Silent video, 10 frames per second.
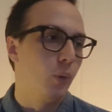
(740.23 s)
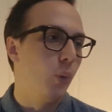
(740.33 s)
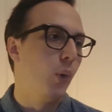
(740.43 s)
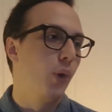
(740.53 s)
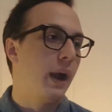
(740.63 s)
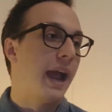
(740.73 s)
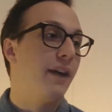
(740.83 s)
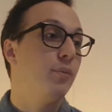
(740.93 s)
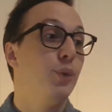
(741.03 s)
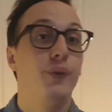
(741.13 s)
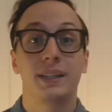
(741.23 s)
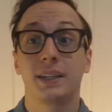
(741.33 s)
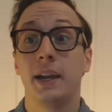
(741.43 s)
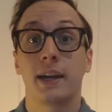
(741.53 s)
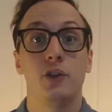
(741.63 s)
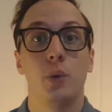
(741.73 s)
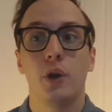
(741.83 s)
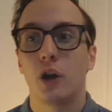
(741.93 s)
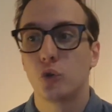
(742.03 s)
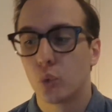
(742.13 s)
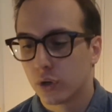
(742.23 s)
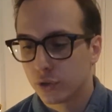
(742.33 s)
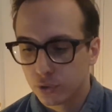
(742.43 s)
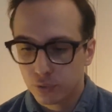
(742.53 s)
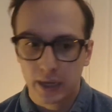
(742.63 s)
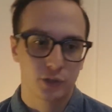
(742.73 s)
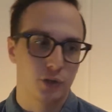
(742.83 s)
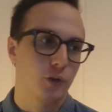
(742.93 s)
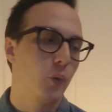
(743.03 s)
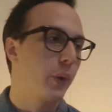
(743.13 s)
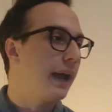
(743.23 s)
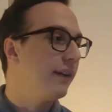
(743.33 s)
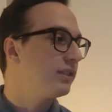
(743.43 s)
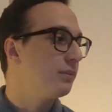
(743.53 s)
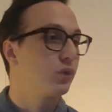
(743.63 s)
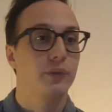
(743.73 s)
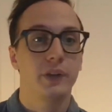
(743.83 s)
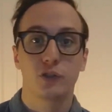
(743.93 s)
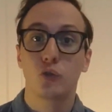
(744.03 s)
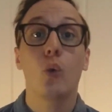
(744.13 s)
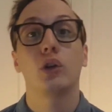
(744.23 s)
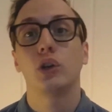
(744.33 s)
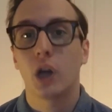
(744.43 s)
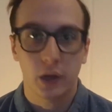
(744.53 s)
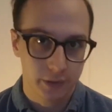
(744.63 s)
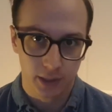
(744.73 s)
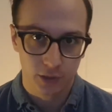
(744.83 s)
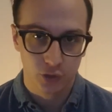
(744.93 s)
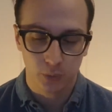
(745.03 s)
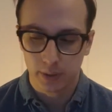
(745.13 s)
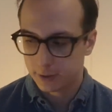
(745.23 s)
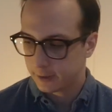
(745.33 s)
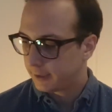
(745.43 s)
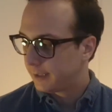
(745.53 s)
or have a movie that's connected to an auteur or director, or have some sort of historical context to it.